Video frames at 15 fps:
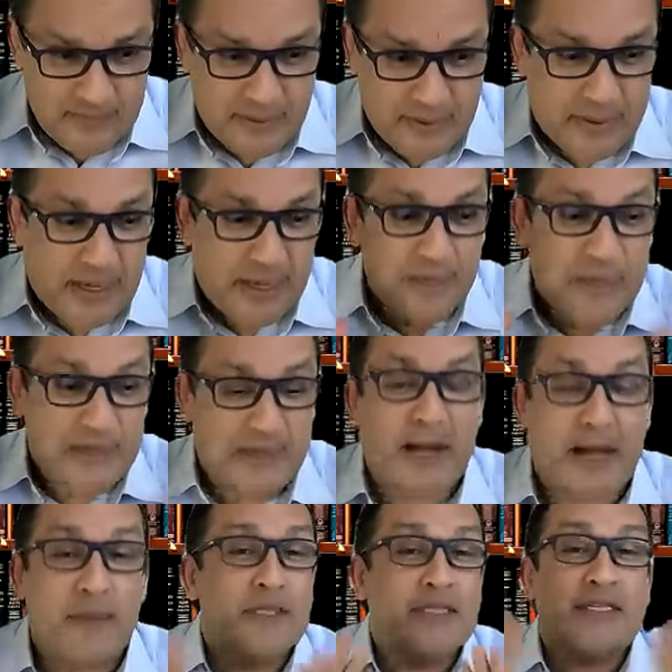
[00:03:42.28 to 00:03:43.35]
but
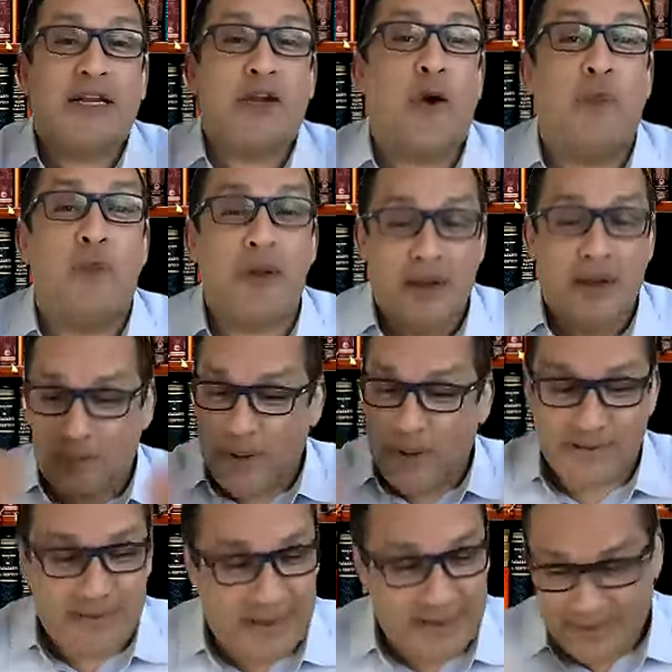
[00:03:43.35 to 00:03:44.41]
I'm just going to open up by
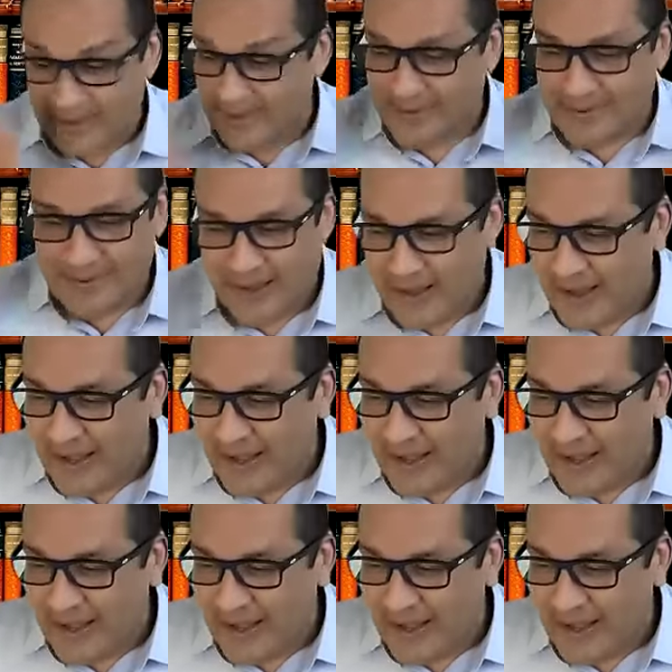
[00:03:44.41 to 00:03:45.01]
saying this.